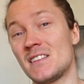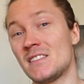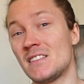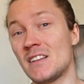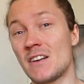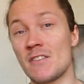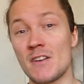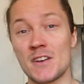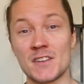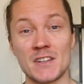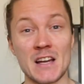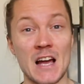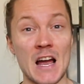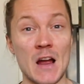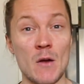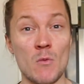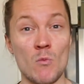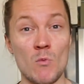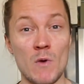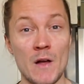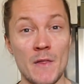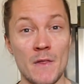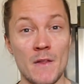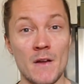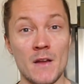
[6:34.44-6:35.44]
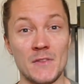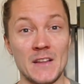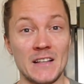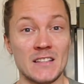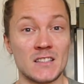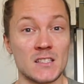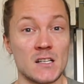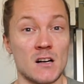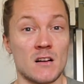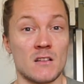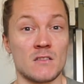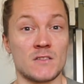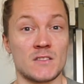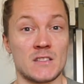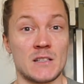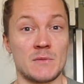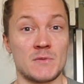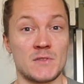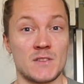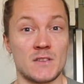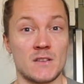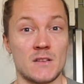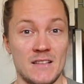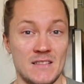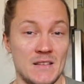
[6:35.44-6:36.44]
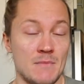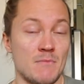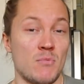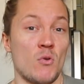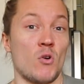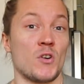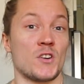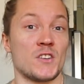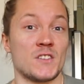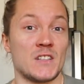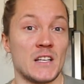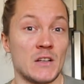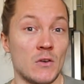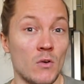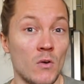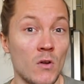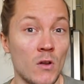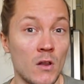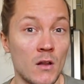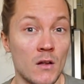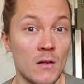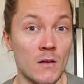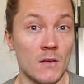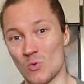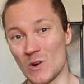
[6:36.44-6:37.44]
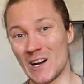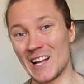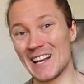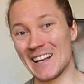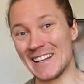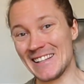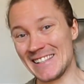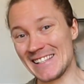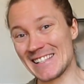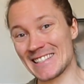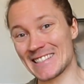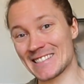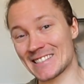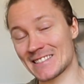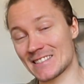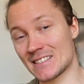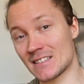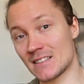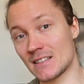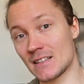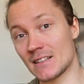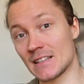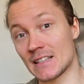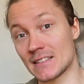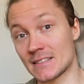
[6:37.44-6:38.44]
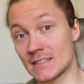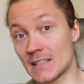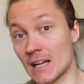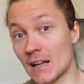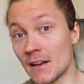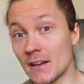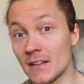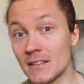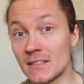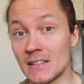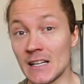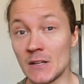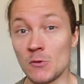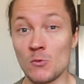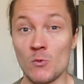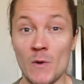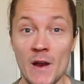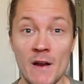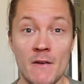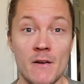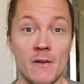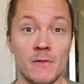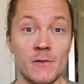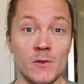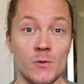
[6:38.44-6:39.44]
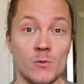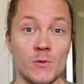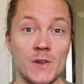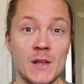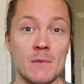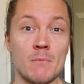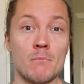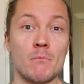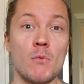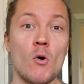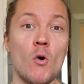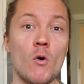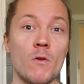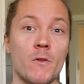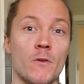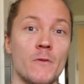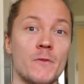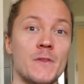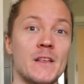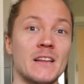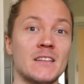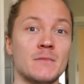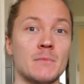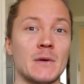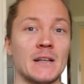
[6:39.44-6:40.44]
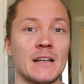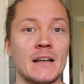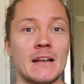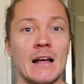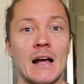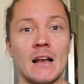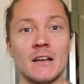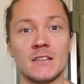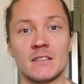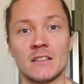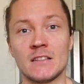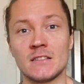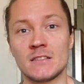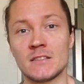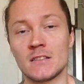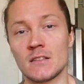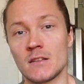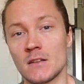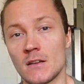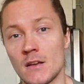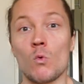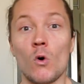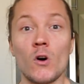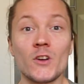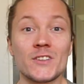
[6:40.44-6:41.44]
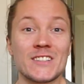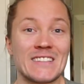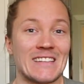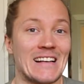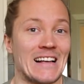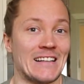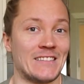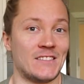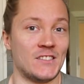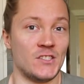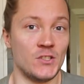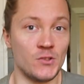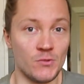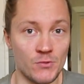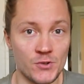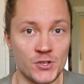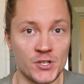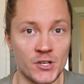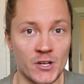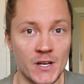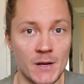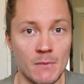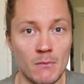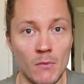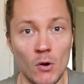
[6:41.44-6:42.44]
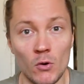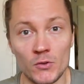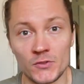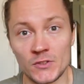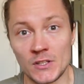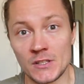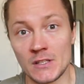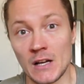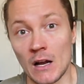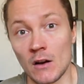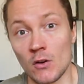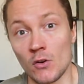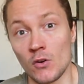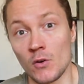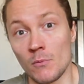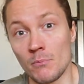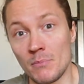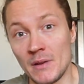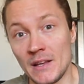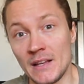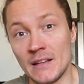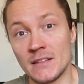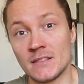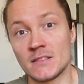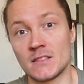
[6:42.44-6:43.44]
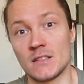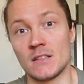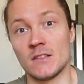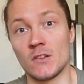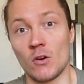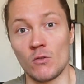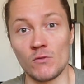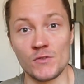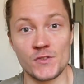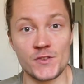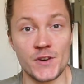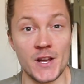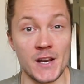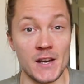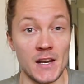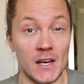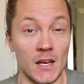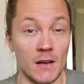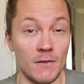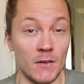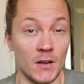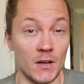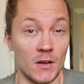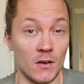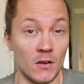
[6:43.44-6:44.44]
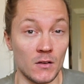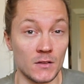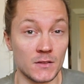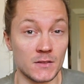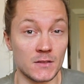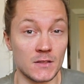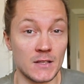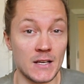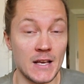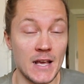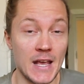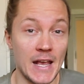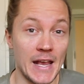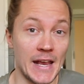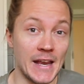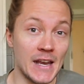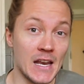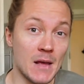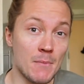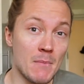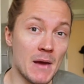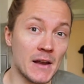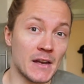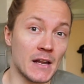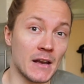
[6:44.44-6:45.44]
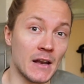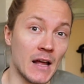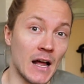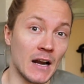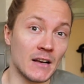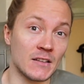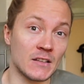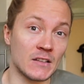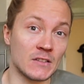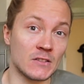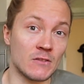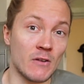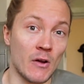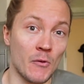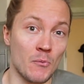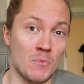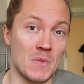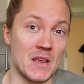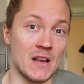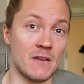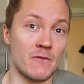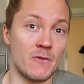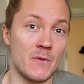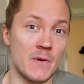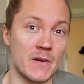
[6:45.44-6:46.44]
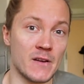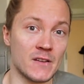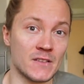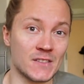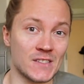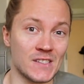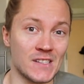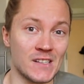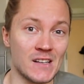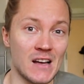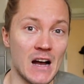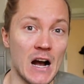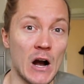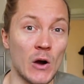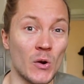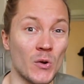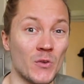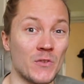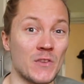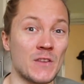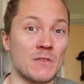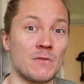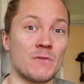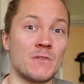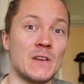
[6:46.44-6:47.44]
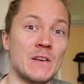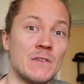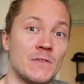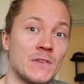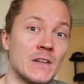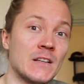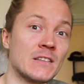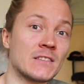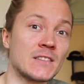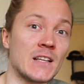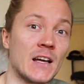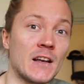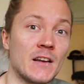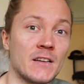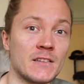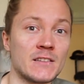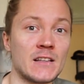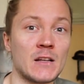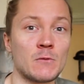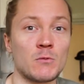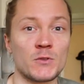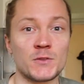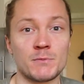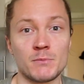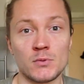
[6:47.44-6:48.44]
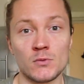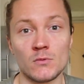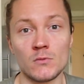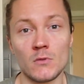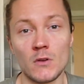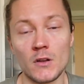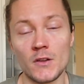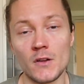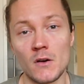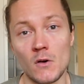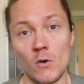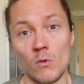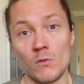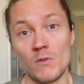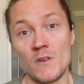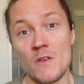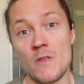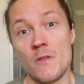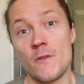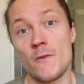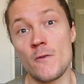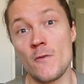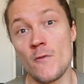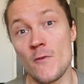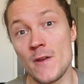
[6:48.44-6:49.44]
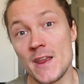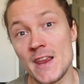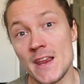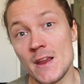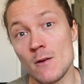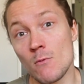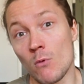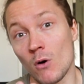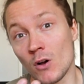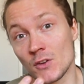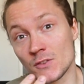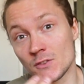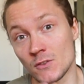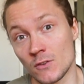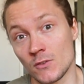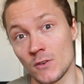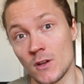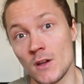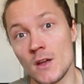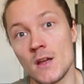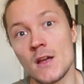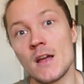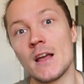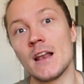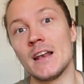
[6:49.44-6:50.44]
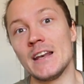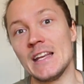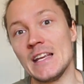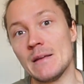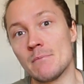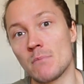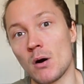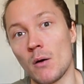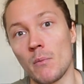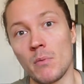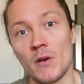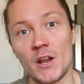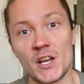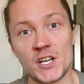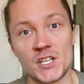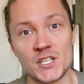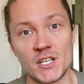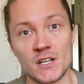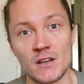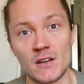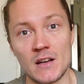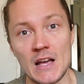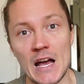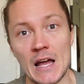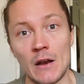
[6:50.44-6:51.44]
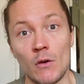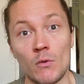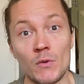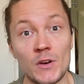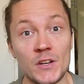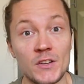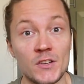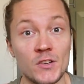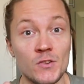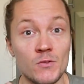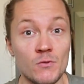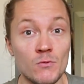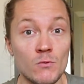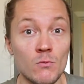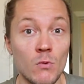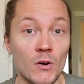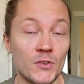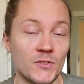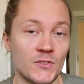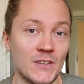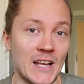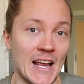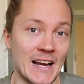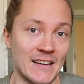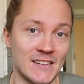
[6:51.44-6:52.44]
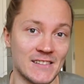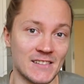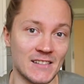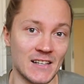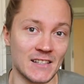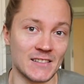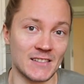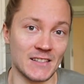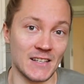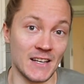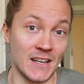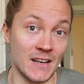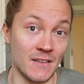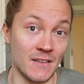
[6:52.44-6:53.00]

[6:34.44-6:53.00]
is there a time when these concepts is important at all? Well, yes. The studies that were reviewed in both of these meta-analyses was as usually mostly done on obese, non-trained individuals. In the meta-analysis around meal frequency, out of the 15 studies that was pooled, only 3 was on lean population and only 2 was on exercising